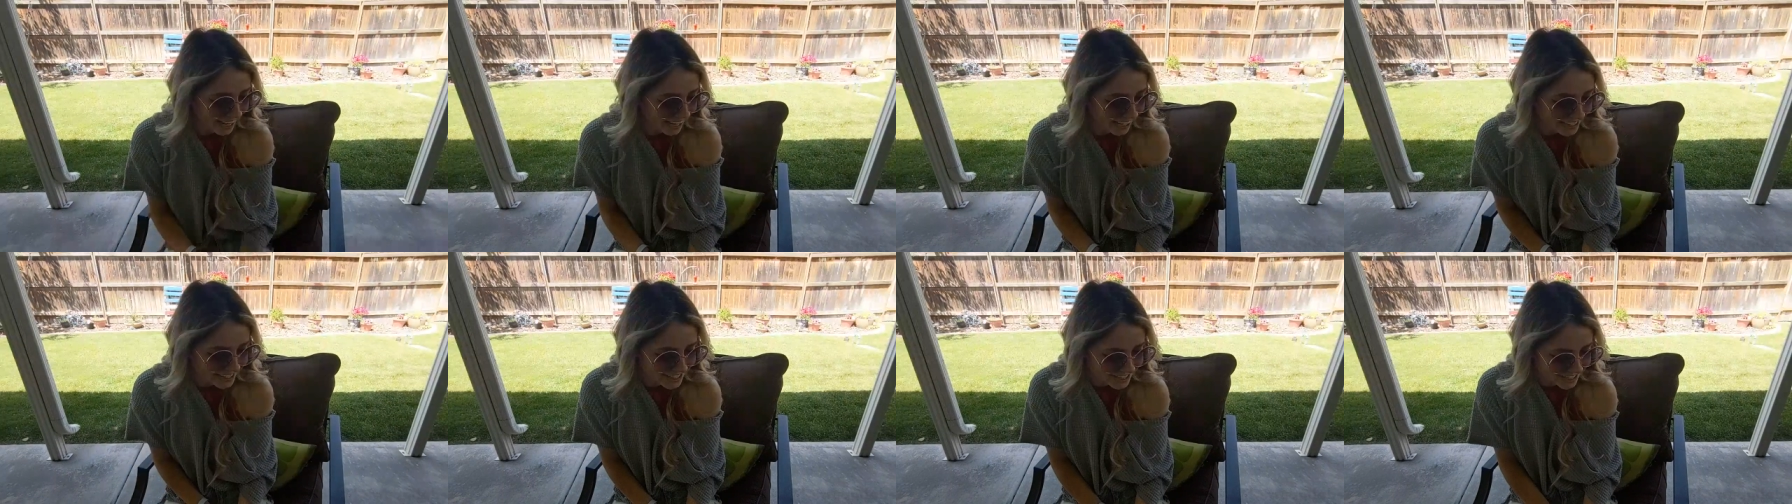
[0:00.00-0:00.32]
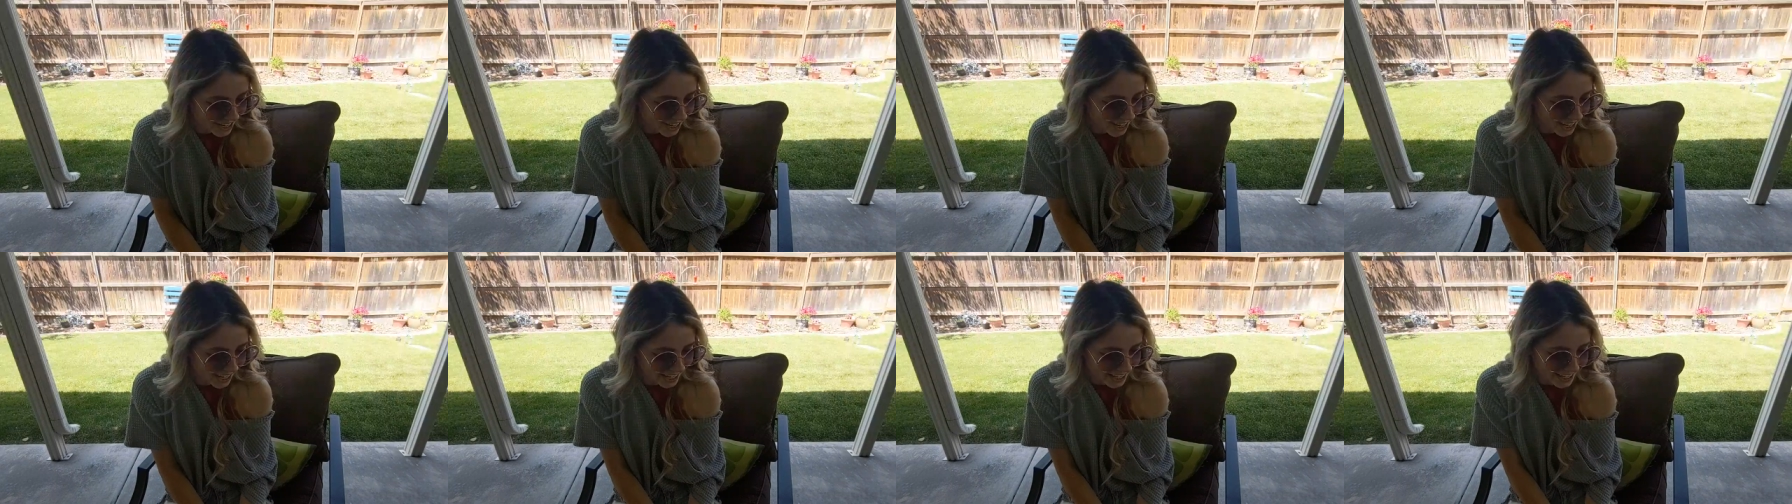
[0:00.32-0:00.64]
Hi
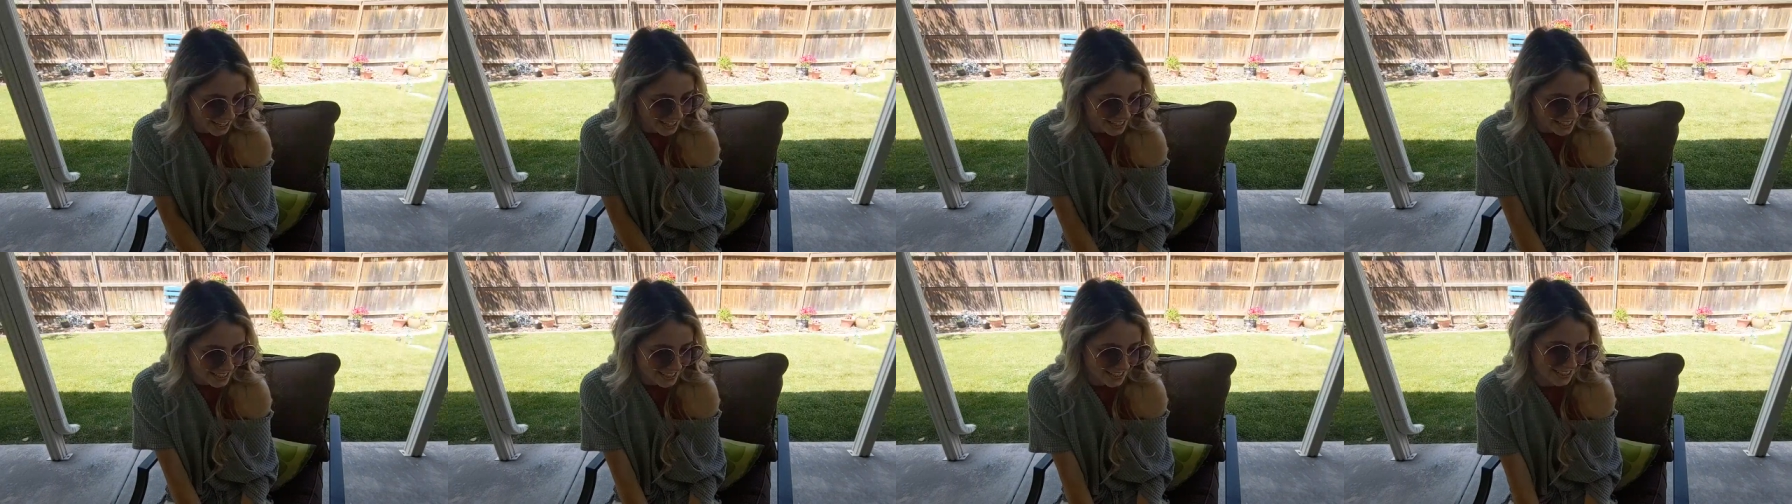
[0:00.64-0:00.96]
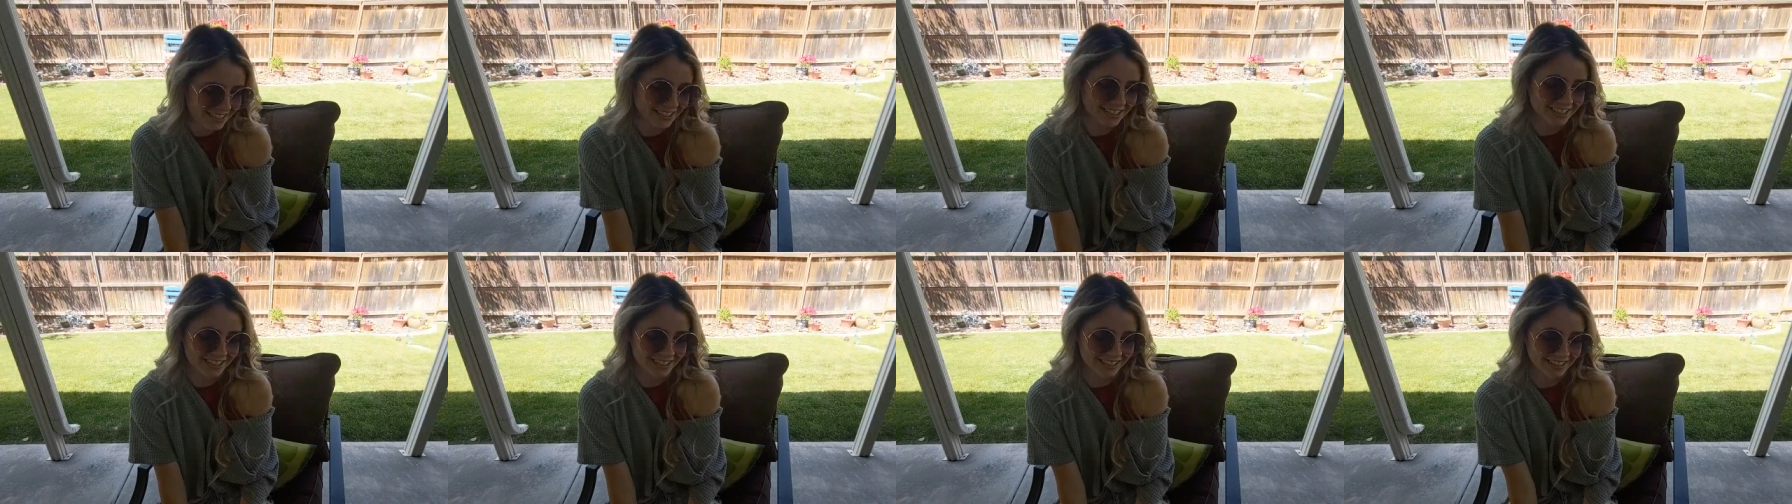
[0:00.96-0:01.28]

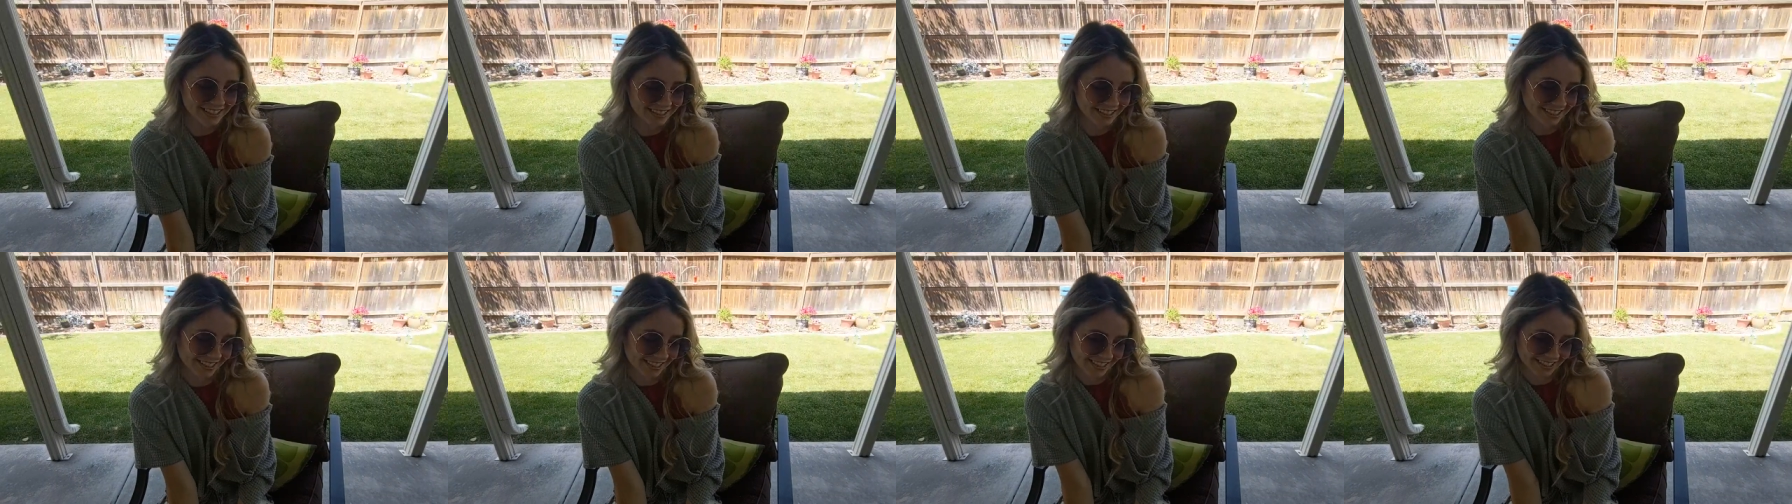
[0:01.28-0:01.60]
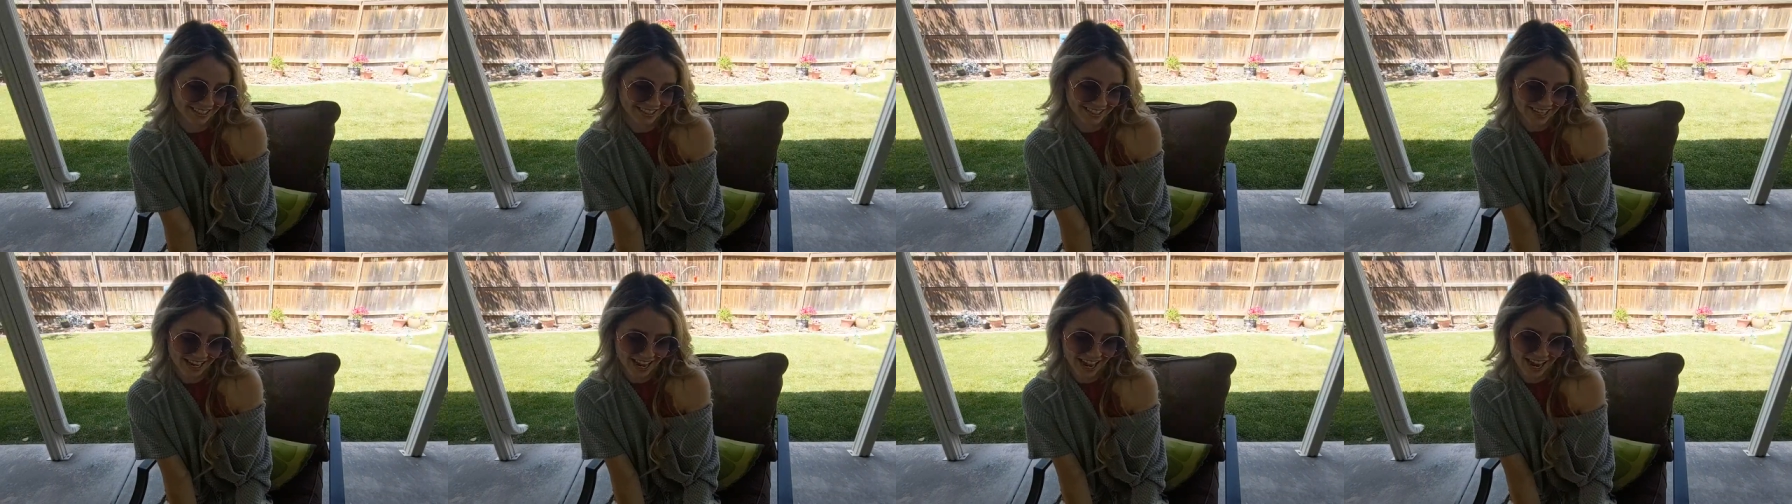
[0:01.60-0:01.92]
Chase,
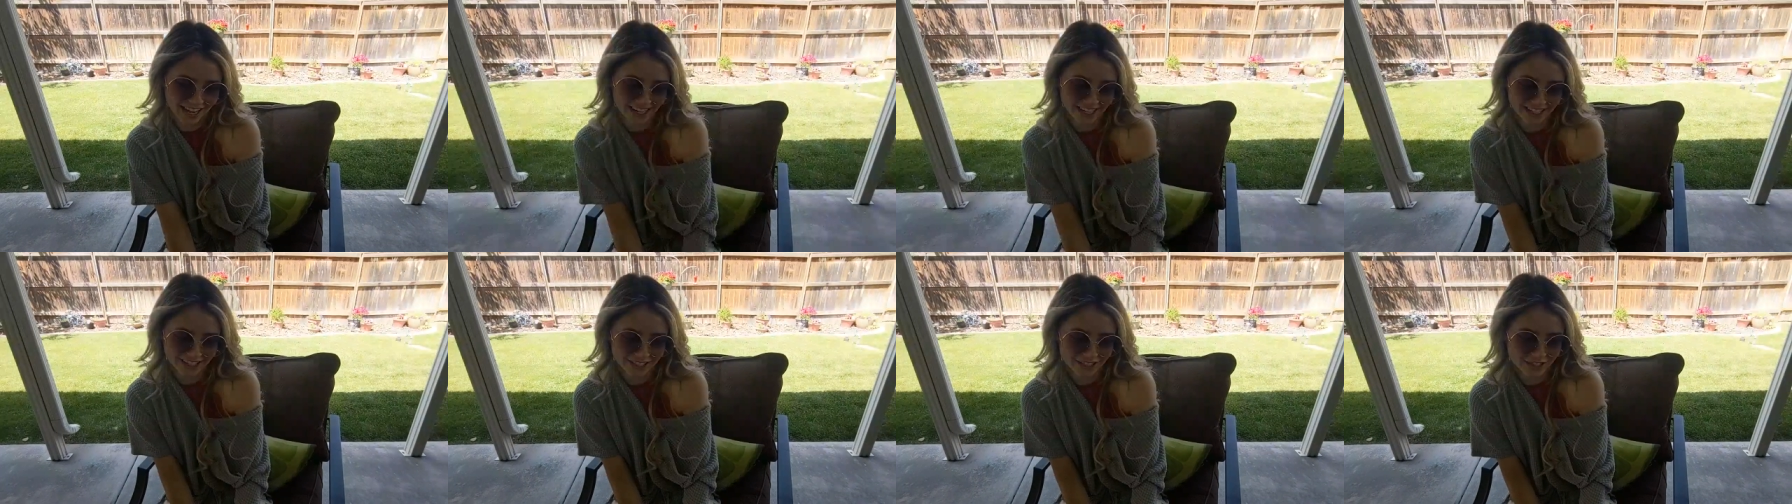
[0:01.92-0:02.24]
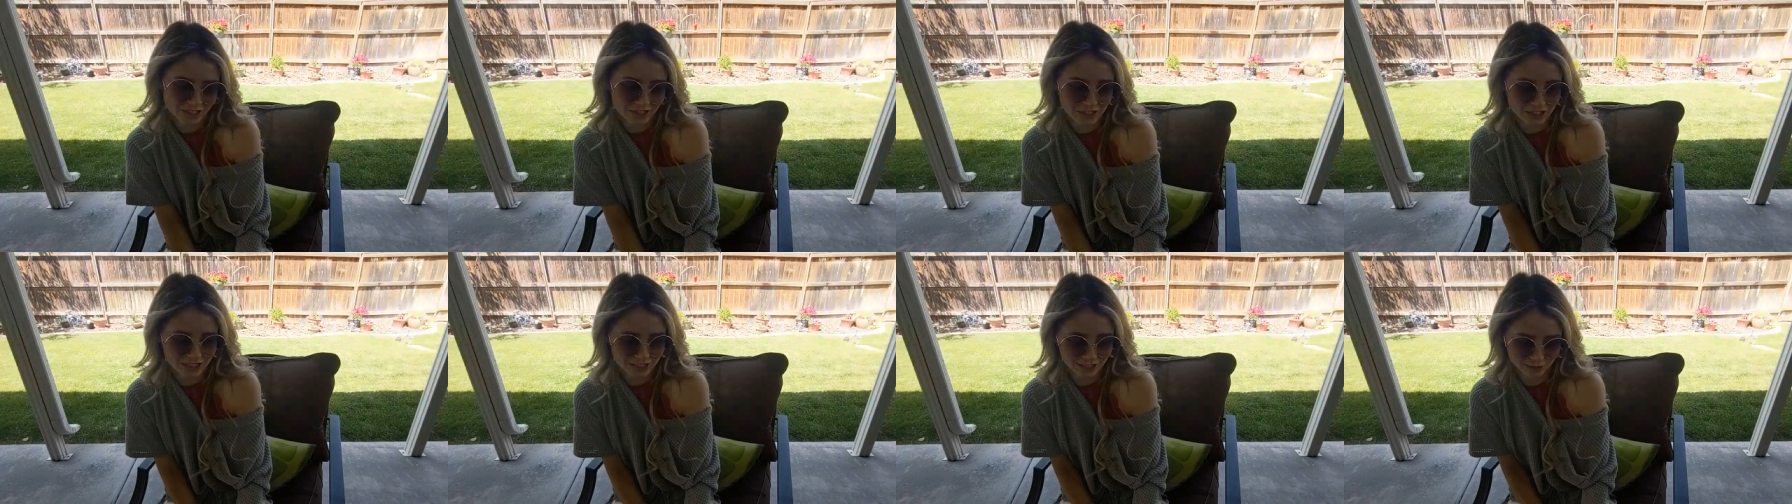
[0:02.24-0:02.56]
hi
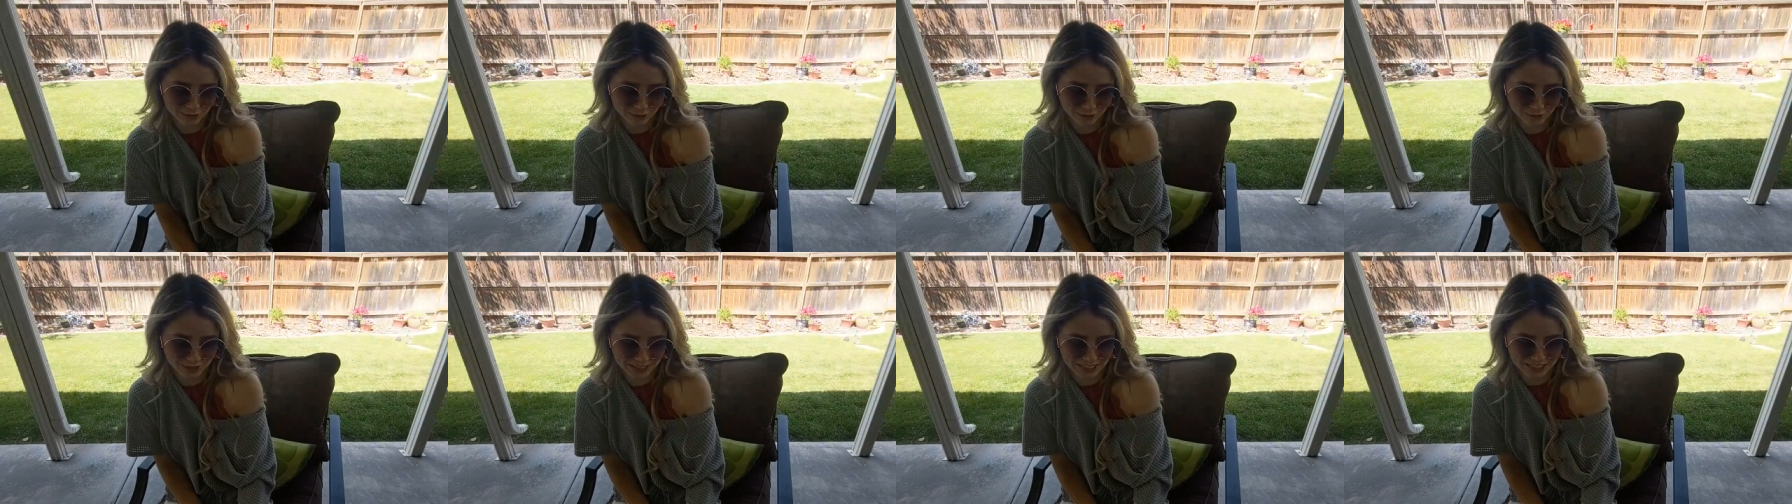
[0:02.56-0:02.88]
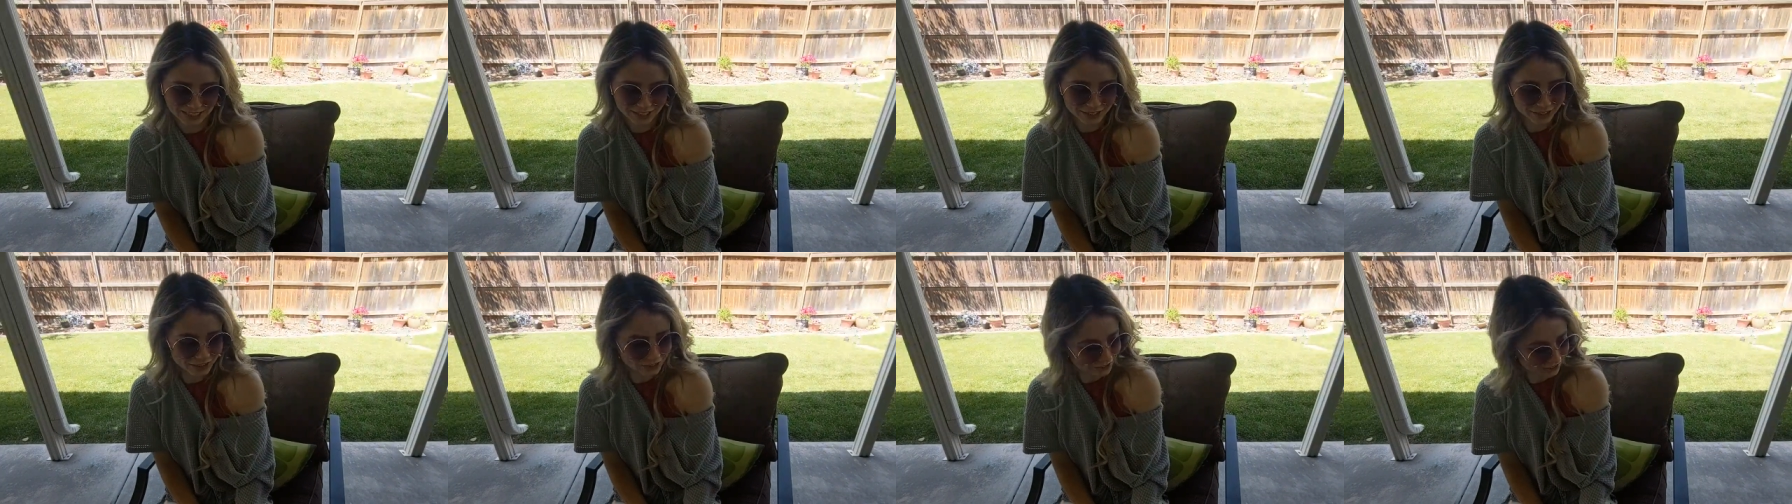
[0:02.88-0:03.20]

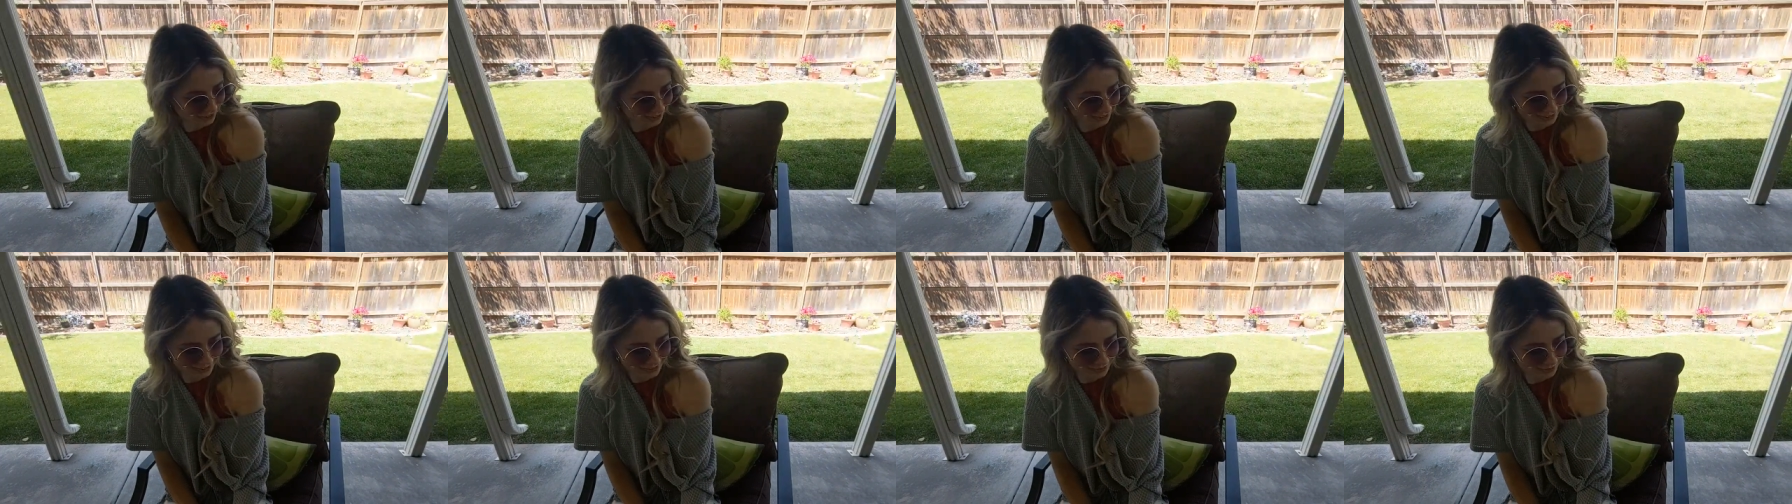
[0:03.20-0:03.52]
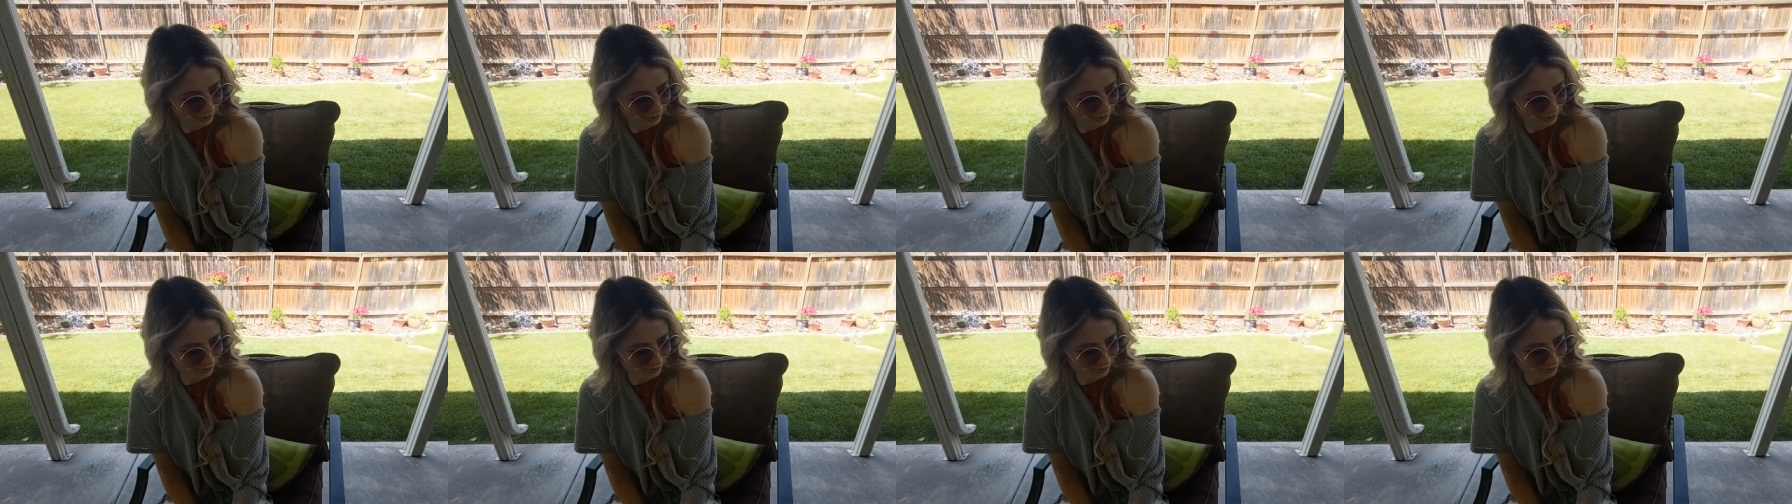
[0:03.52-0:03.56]
Jirier,